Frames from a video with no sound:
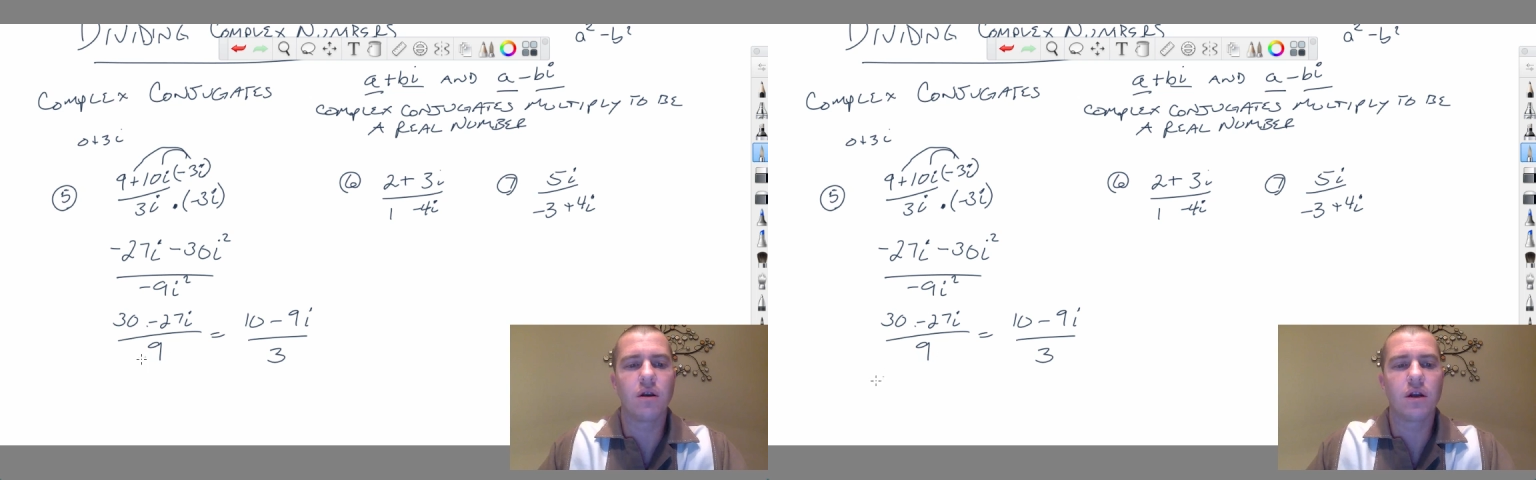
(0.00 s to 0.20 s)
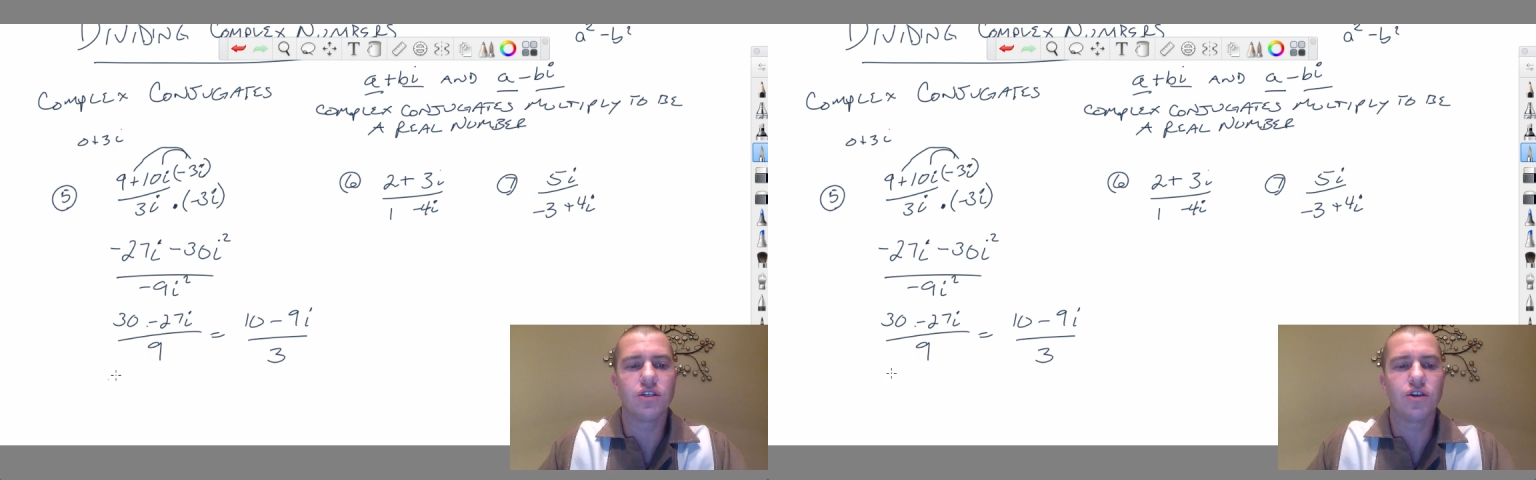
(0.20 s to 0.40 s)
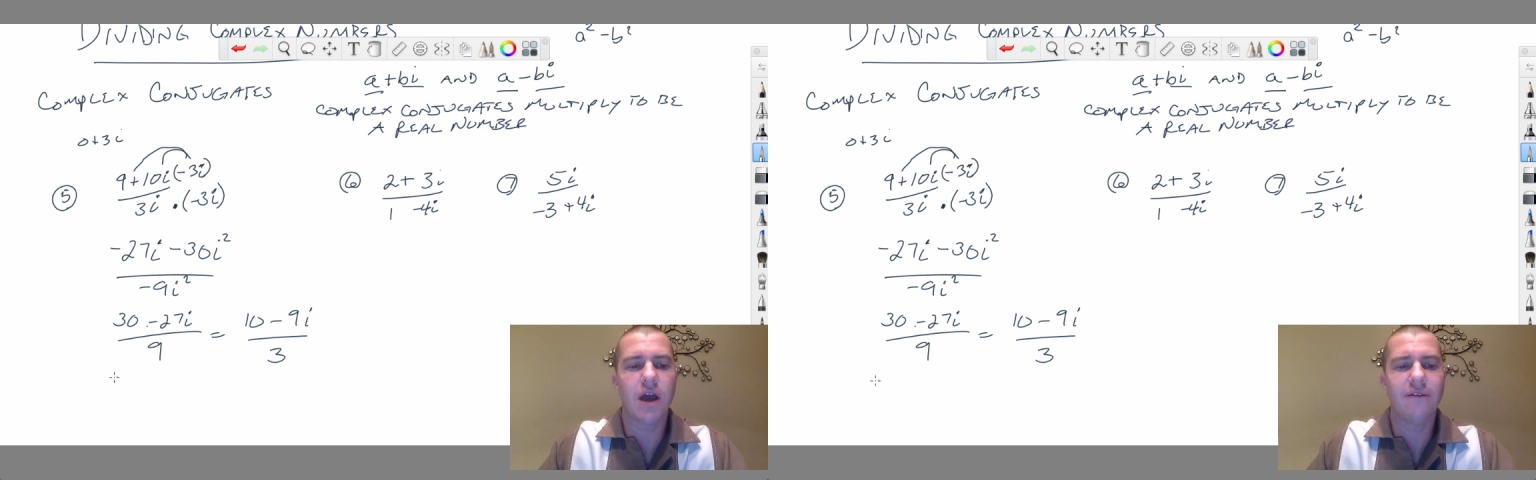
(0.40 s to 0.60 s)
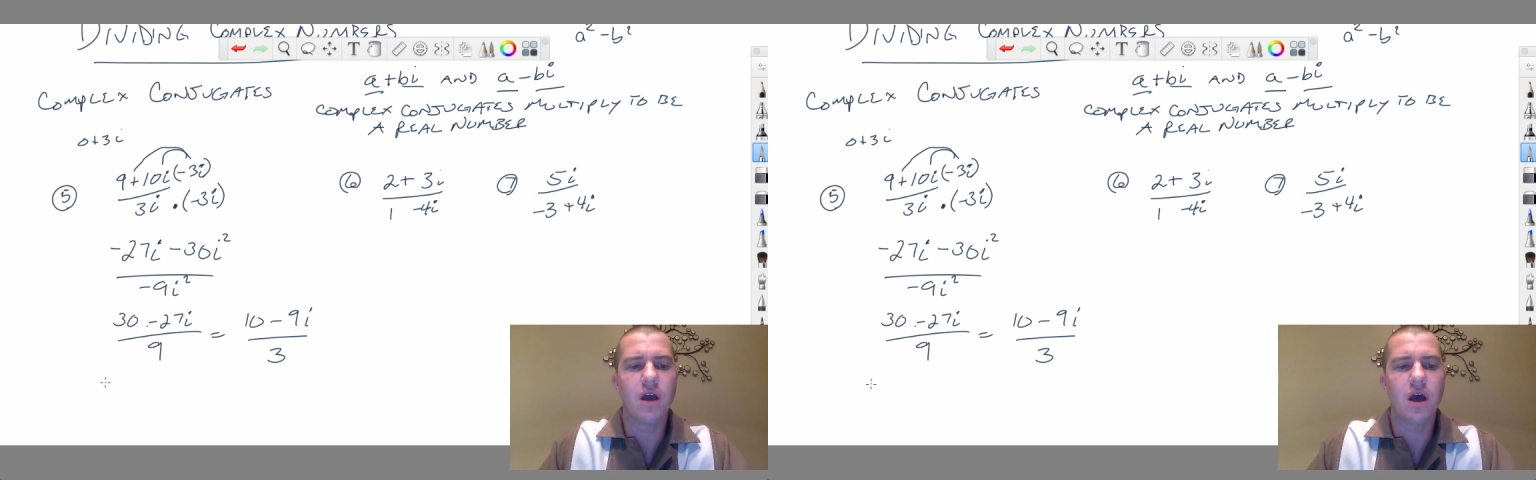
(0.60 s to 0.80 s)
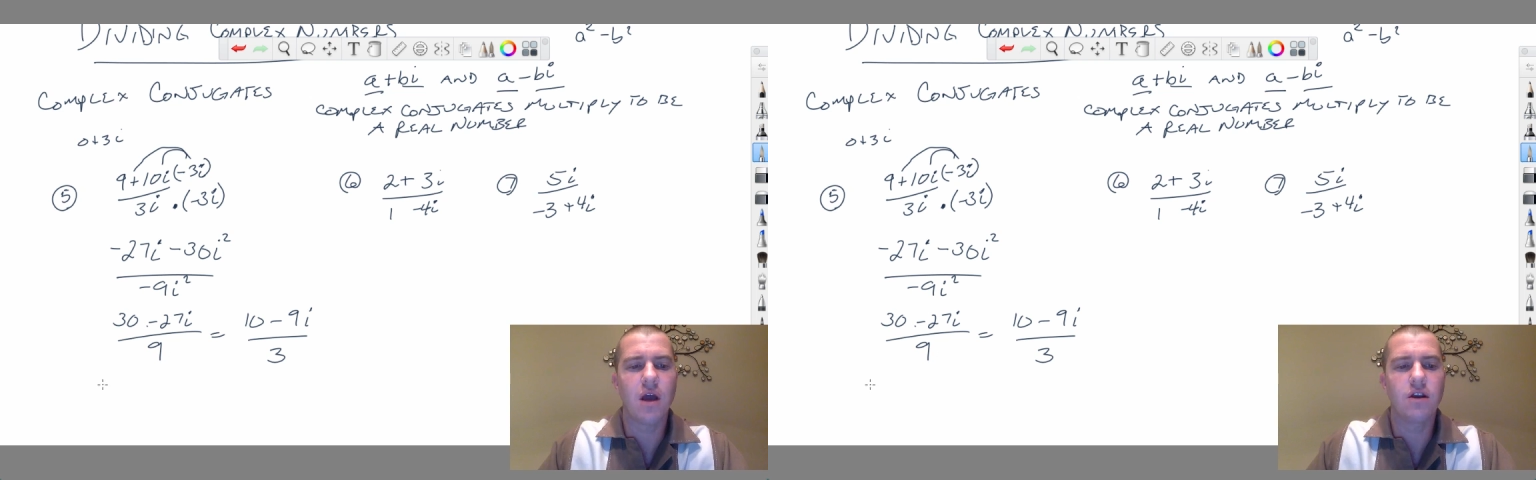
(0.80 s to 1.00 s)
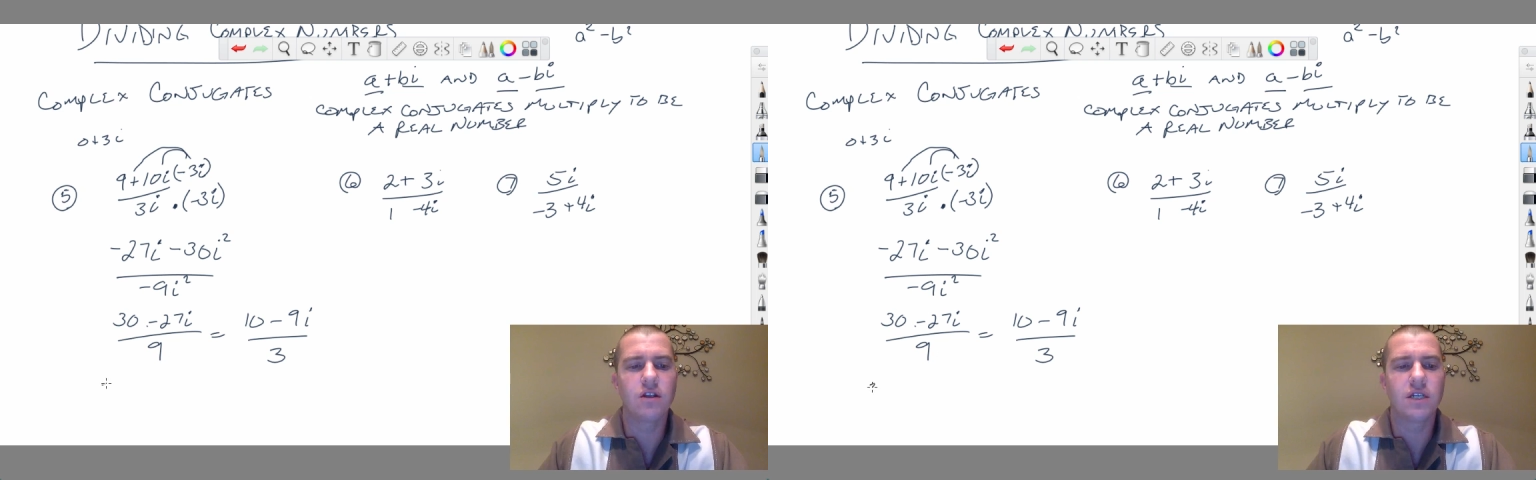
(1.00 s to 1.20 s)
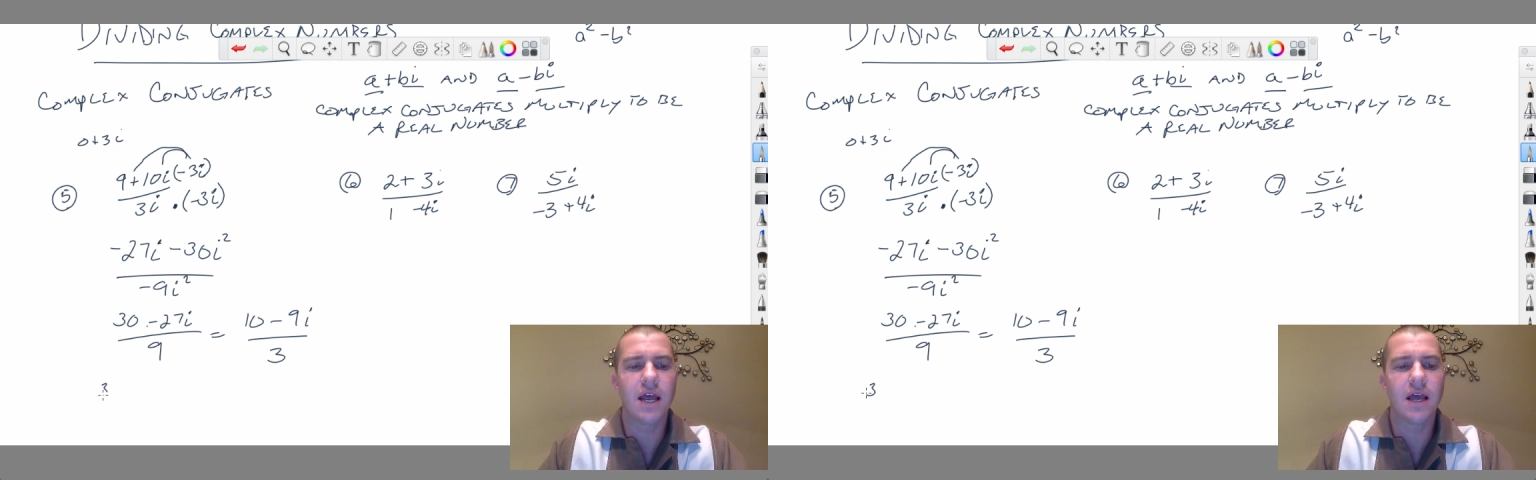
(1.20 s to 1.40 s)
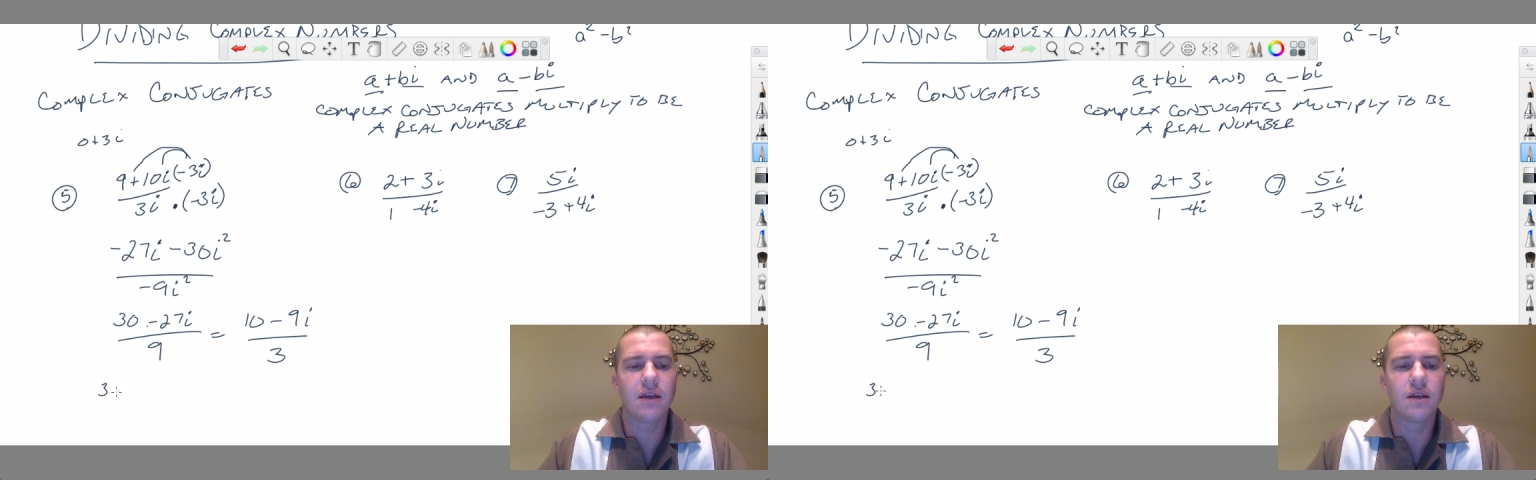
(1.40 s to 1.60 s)
because you have to
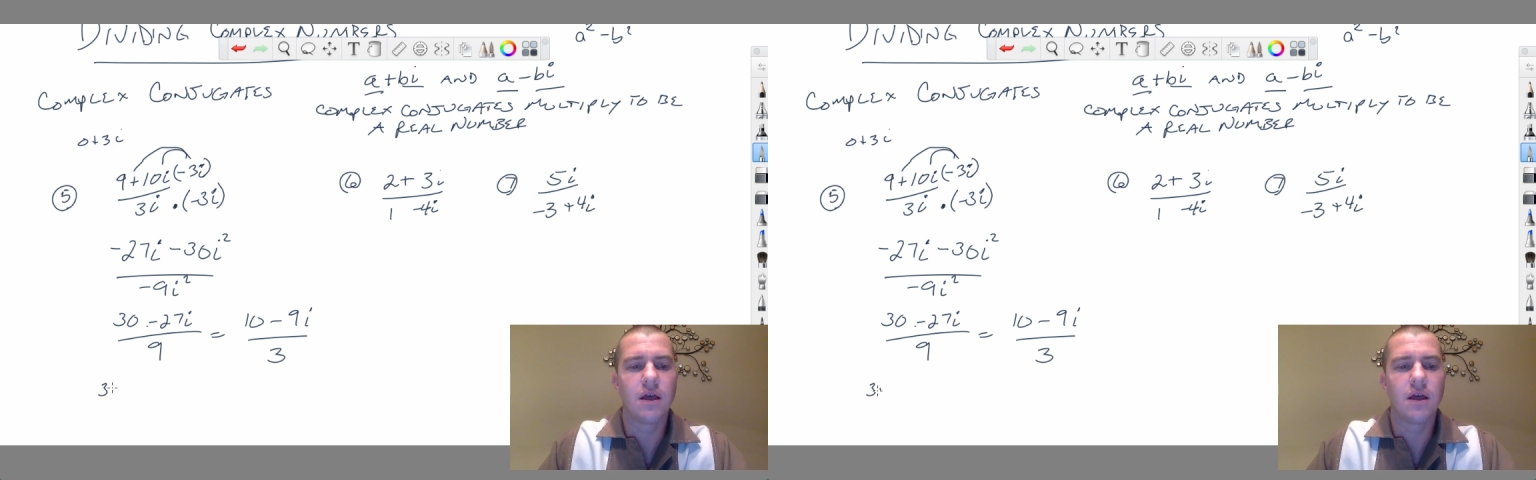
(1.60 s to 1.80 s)
understand